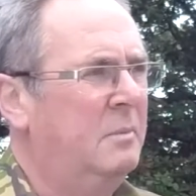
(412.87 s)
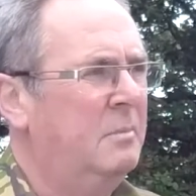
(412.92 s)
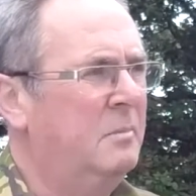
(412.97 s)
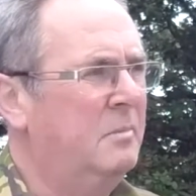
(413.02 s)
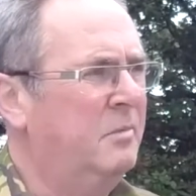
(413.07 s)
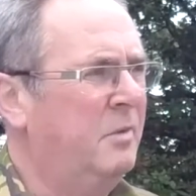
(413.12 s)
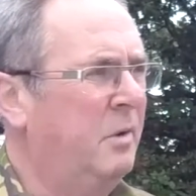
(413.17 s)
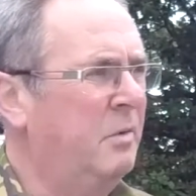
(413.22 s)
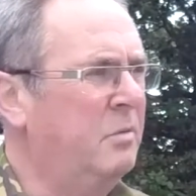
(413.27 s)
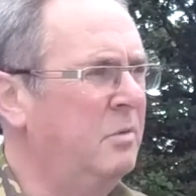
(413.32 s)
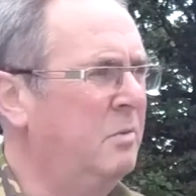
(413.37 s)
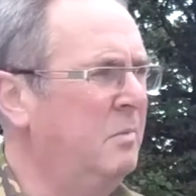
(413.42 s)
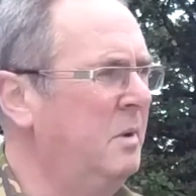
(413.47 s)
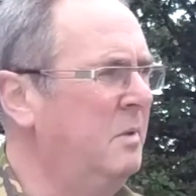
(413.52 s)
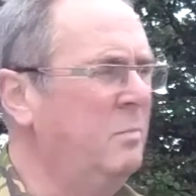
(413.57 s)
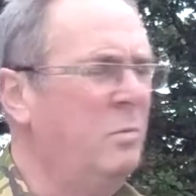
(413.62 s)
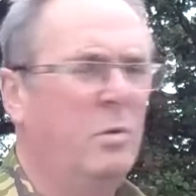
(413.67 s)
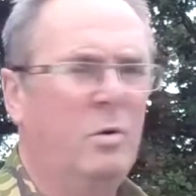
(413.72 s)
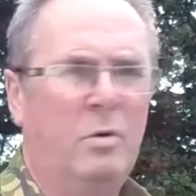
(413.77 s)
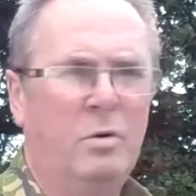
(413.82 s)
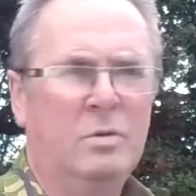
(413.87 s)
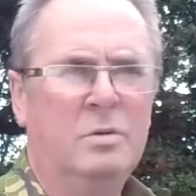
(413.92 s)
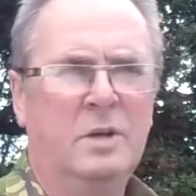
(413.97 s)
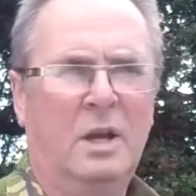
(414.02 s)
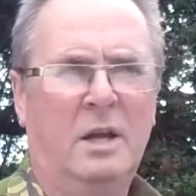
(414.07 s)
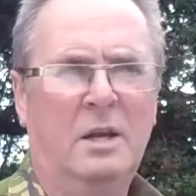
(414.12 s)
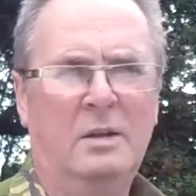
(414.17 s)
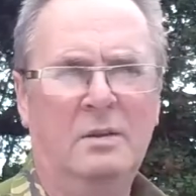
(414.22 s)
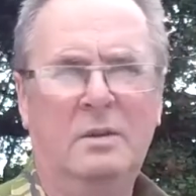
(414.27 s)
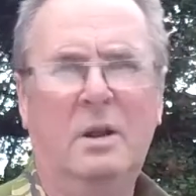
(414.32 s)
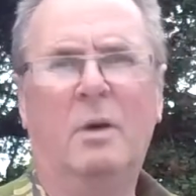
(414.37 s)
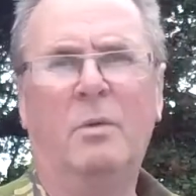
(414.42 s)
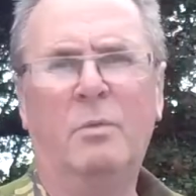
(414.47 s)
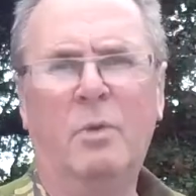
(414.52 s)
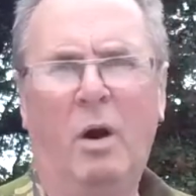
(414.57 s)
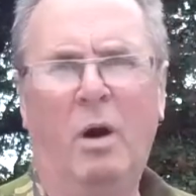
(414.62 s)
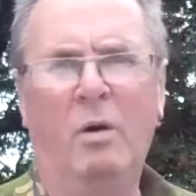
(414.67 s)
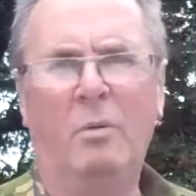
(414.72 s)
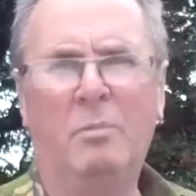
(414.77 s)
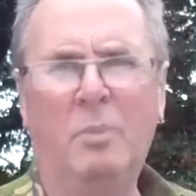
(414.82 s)
float them in water. No,
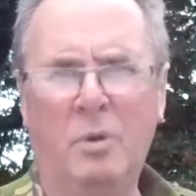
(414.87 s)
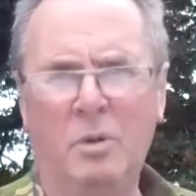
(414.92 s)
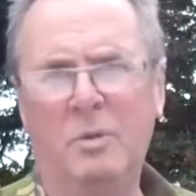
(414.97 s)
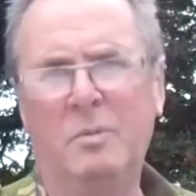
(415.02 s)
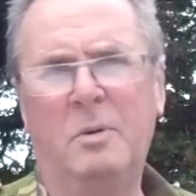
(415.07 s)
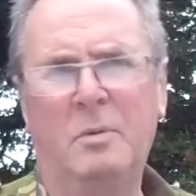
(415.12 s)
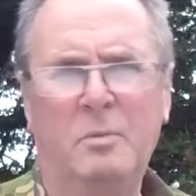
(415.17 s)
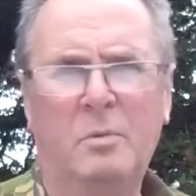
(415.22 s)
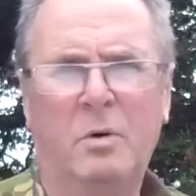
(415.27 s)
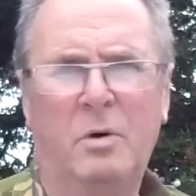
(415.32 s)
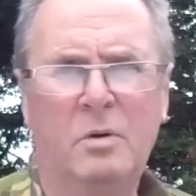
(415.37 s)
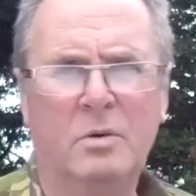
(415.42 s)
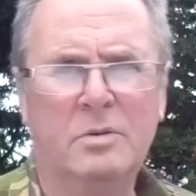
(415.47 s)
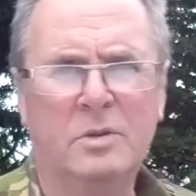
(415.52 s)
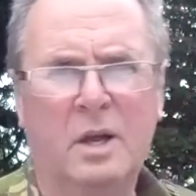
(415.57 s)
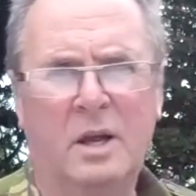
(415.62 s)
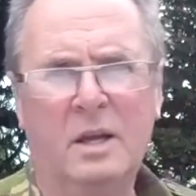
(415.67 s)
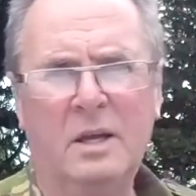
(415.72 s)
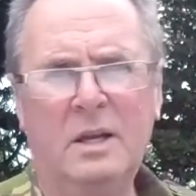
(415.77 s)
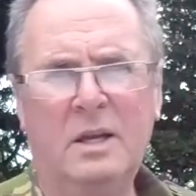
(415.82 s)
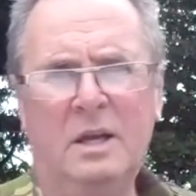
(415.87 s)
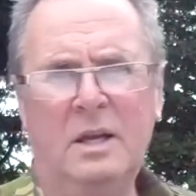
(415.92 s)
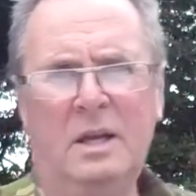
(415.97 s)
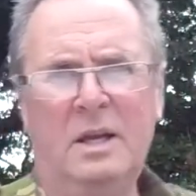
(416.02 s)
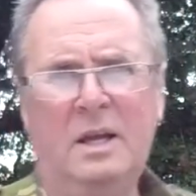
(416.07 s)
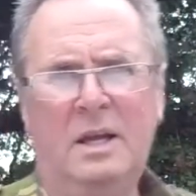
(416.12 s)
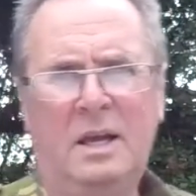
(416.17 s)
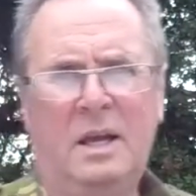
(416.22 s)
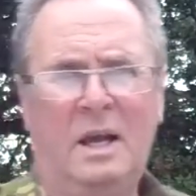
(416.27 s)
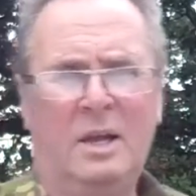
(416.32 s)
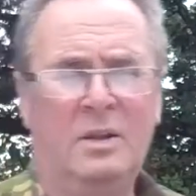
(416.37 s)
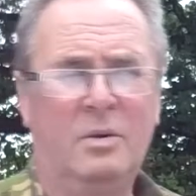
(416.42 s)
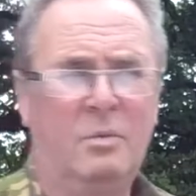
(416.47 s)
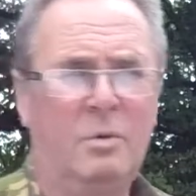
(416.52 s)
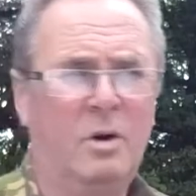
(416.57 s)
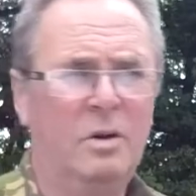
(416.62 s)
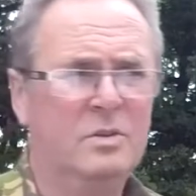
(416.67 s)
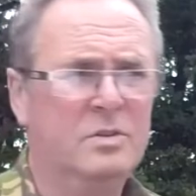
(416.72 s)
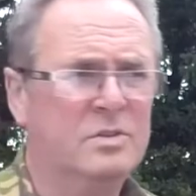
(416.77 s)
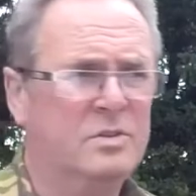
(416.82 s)
wrong, put them in water. And the
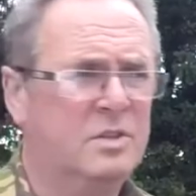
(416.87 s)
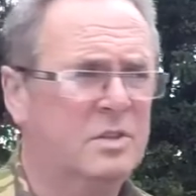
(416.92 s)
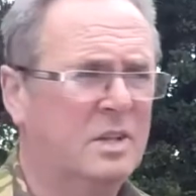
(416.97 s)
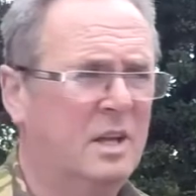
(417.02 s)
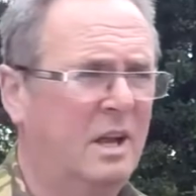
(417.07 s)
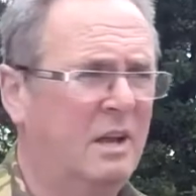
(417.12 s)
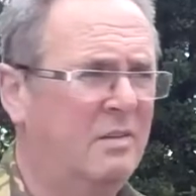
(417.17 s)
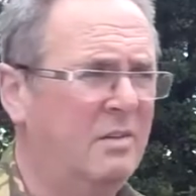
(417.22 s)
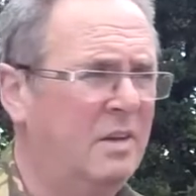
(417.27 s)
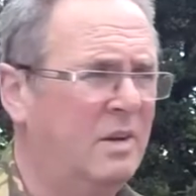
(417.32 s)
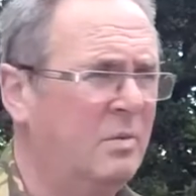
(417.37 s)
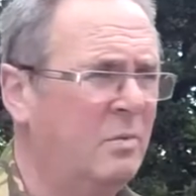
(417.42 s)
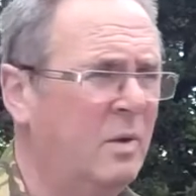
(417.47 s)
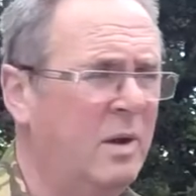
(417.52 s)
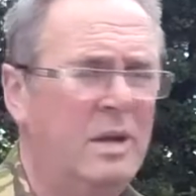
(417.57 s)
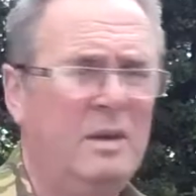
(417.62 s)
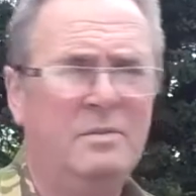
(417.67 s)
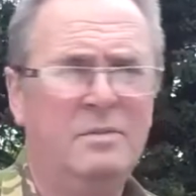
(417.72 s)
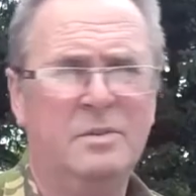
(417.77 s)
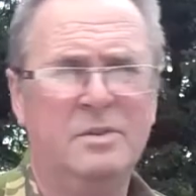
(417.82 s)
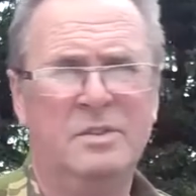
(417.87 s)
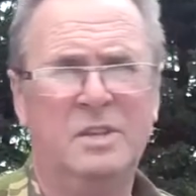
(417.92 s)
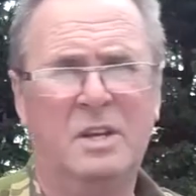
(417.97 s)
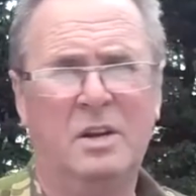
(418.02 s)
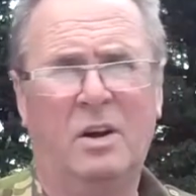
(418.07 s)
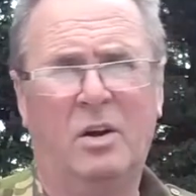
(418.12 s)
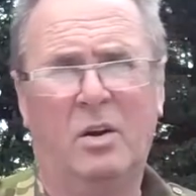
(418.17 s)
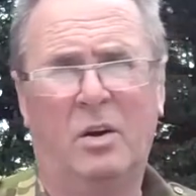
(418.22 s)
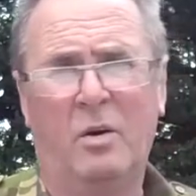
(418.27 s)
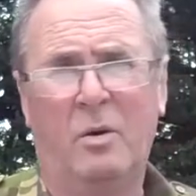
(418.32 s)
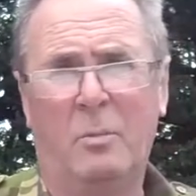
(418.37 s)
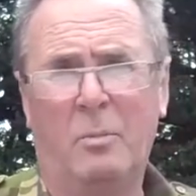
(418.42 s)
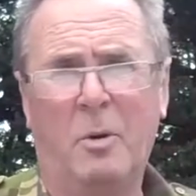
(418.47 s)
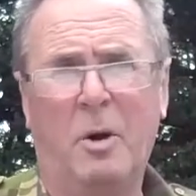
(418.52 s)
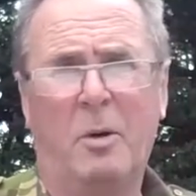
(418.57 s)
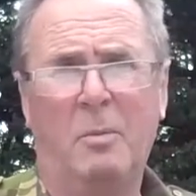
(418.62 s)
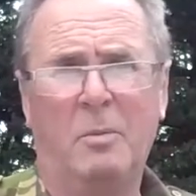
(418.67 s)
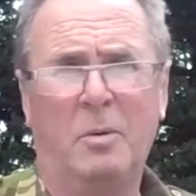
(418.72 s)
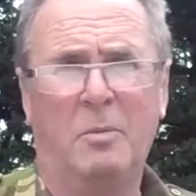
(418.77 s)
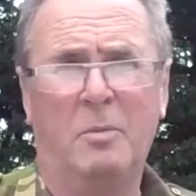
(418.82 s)
ones that have any weevils in or are a
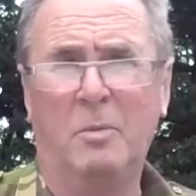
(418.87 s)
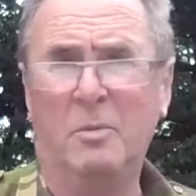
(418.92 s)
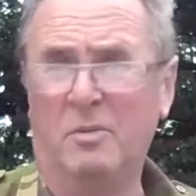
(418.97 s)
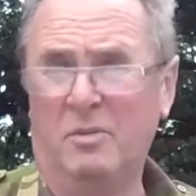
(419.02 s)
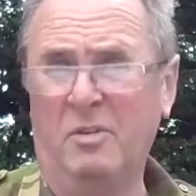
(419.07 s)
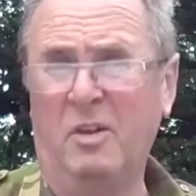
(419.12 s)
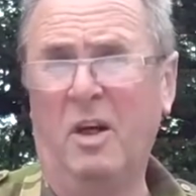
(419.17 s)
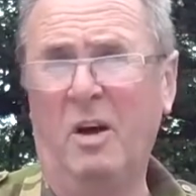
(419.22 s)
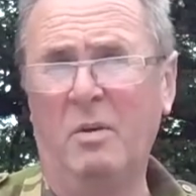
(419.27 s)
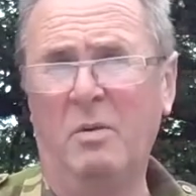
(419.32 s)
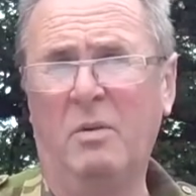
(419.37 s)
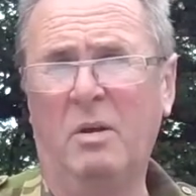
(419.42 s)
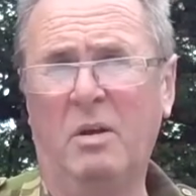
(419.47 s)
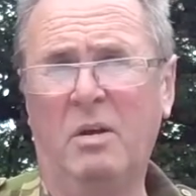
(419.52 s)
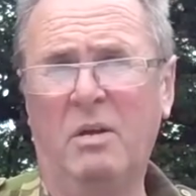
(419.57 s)
problem will float.